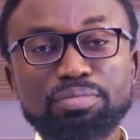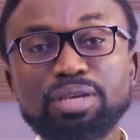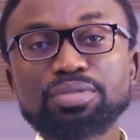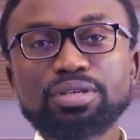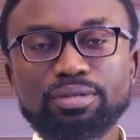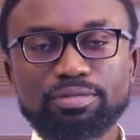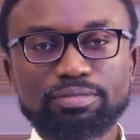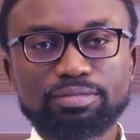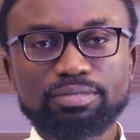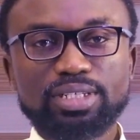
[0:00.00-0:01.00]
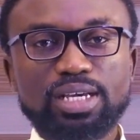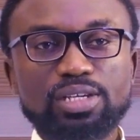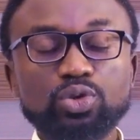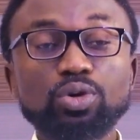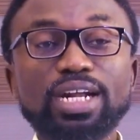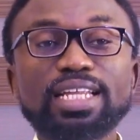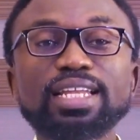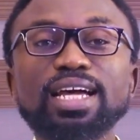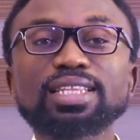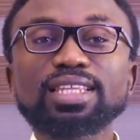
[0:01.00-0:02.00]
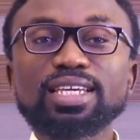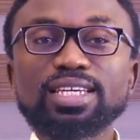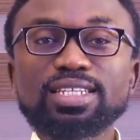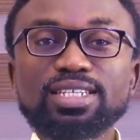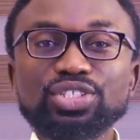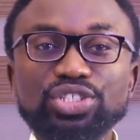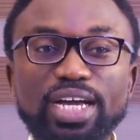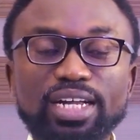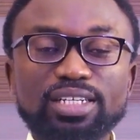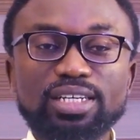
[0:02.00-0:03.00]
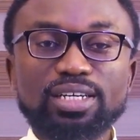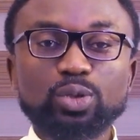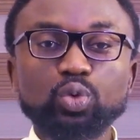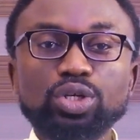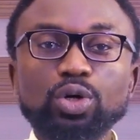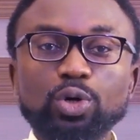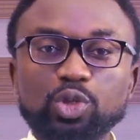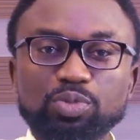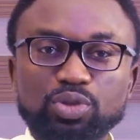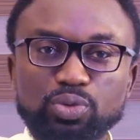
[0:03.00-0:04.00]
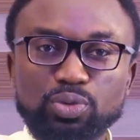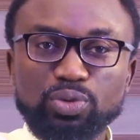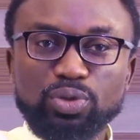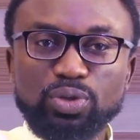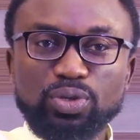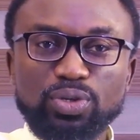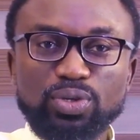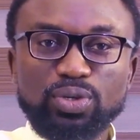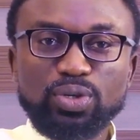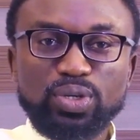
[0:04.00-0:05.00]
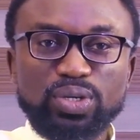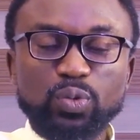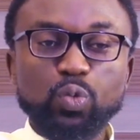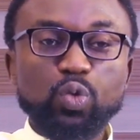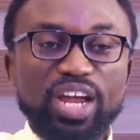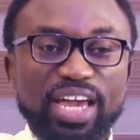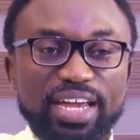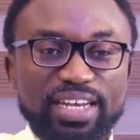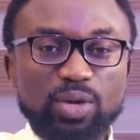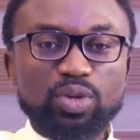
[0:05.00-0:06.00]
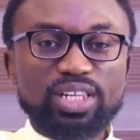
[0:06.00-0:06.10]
Maybe." So rather than taking this child to the hospital where they